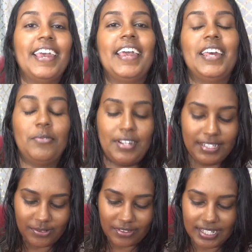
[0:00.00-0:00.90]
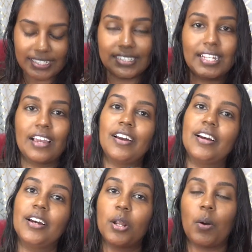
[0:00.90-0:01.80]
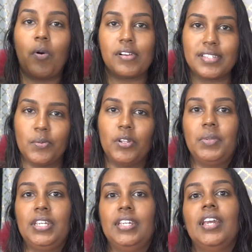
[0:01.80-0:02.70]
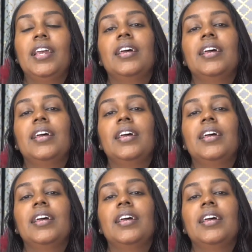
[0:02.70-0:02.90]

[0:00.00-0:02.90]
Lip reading: Anyway, so this could possibly be